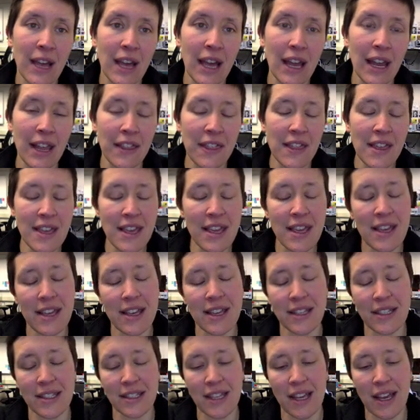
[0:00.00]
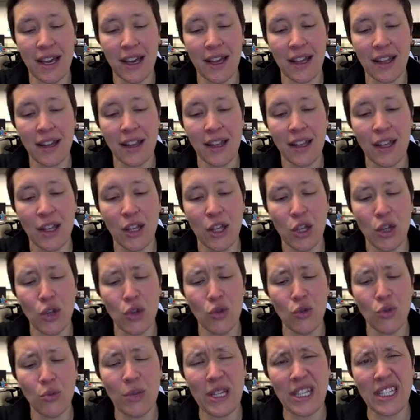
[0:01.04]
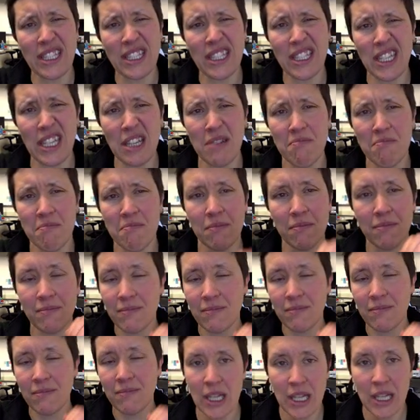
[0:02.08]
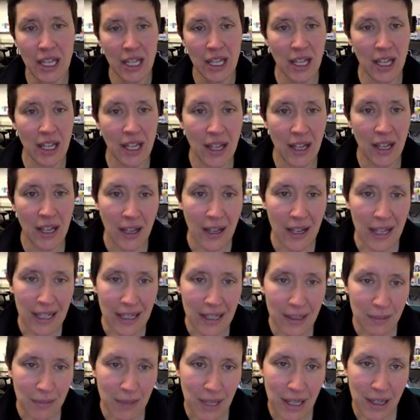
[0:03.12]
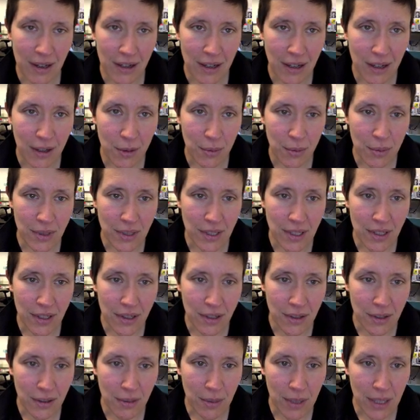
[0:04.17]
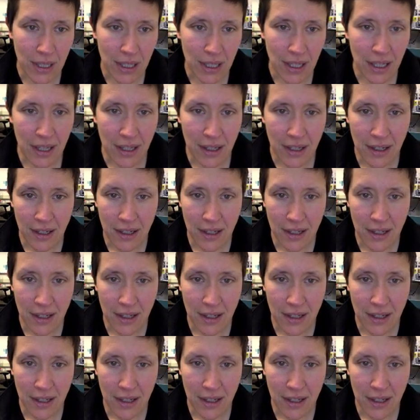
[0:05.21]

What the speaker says: And I think he is at UBC. I'm not 100% sure about that.